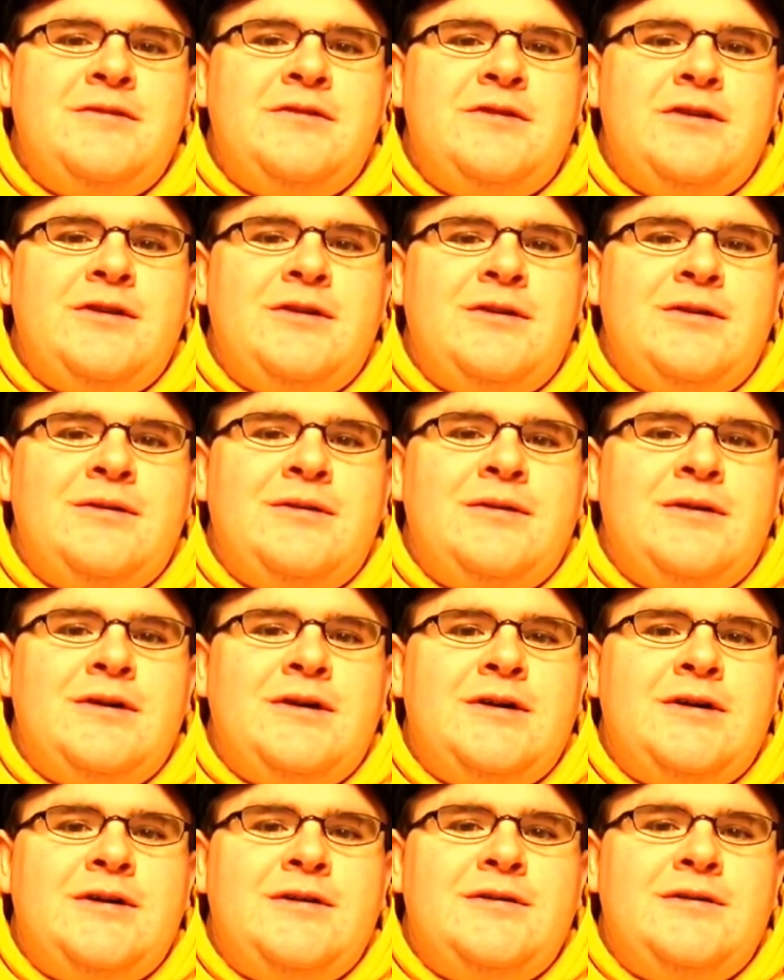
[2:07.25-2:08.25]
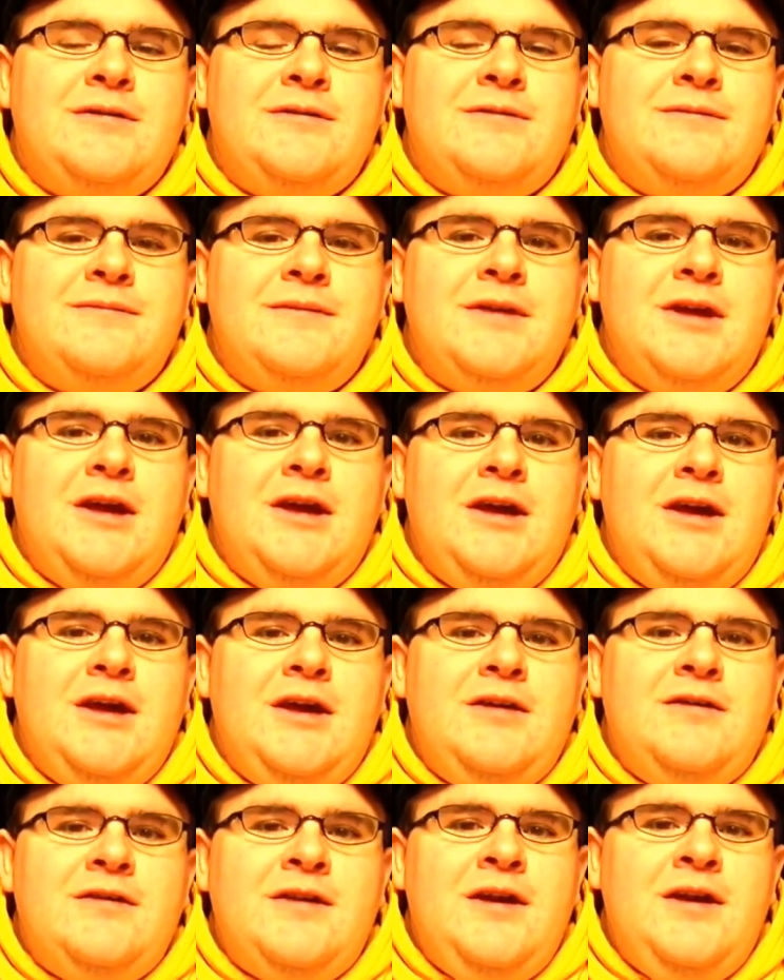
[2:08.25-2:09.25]
So
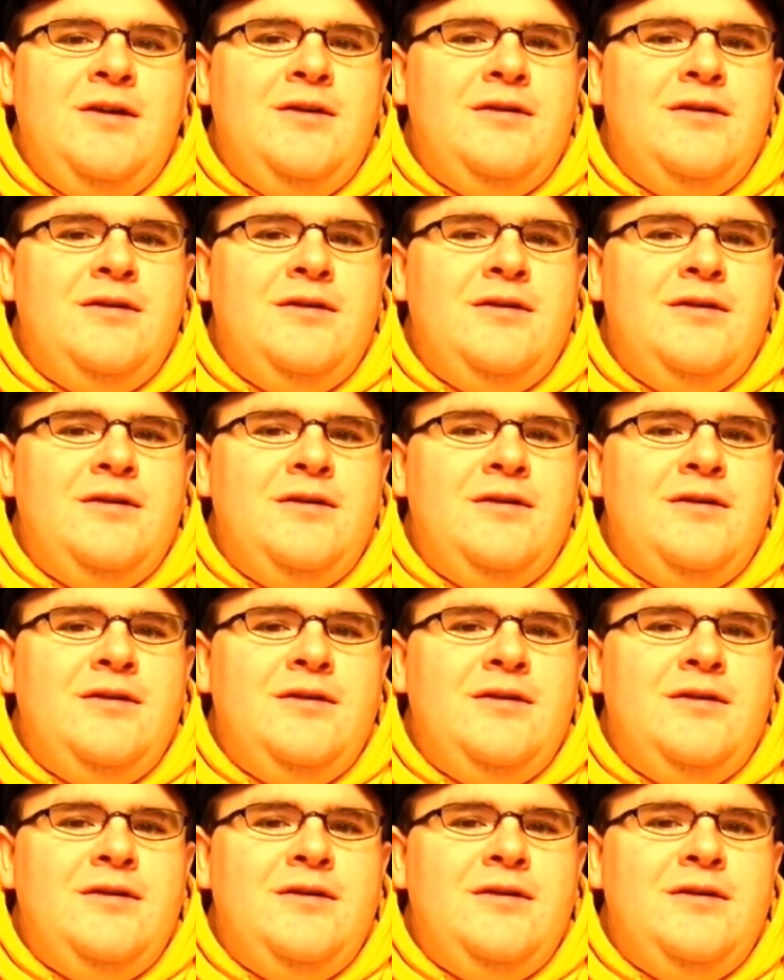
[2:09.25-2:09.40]
it's kind